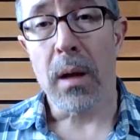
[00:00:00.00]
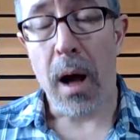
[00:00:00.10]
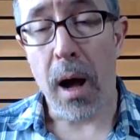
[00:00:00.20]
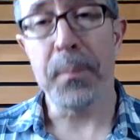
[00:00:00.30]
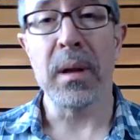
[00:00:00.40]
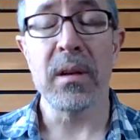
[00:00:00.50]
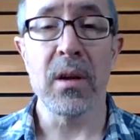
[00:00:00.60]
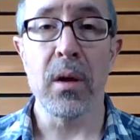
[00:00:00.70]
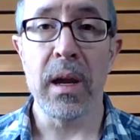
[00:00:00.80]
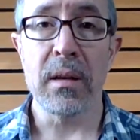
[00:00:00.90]
Up until
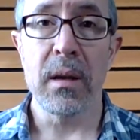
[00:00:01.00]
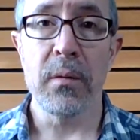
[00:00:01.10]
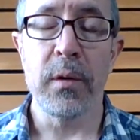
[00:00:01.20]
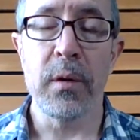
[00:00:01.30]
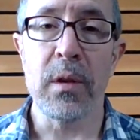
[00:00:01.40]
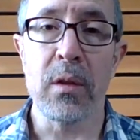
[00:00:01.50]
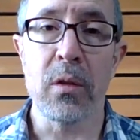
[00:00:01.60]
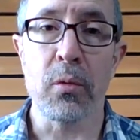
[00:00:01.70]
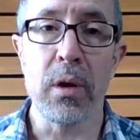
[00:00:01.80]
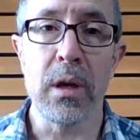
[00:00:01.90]

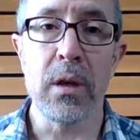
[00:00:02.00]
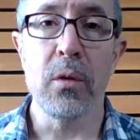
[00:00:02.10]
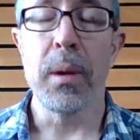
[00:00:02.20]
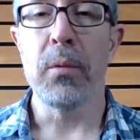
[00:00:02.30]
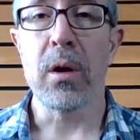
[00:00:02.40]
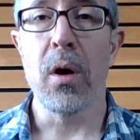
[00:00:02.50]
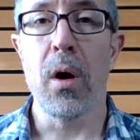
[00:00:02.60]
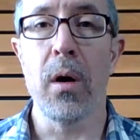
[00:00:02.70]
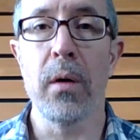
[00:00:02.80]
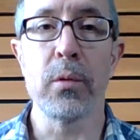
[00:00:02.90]
1853, you may
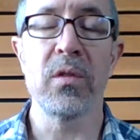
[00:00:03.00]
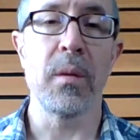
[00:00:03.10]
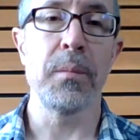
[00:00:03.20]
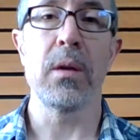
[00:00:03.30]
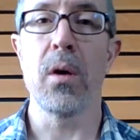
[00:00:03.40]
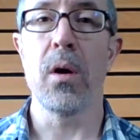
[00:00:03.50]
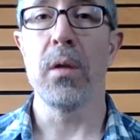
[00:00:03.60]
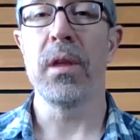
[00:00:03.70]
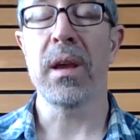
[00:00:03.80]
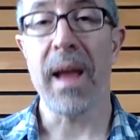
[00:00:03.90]
recall there was something
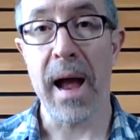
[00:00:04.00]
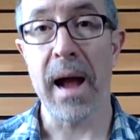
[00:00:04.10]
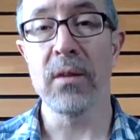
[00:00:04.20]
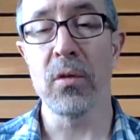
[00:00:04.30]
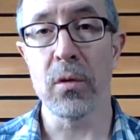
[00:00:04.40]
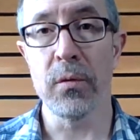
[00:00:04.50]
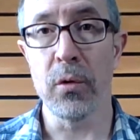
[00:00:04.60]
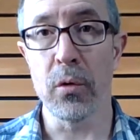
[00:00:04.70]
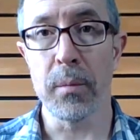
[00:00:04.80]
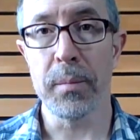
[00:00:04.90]
called the Concert of
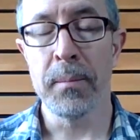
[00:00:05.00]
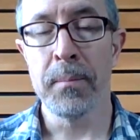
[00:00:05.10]
Europe.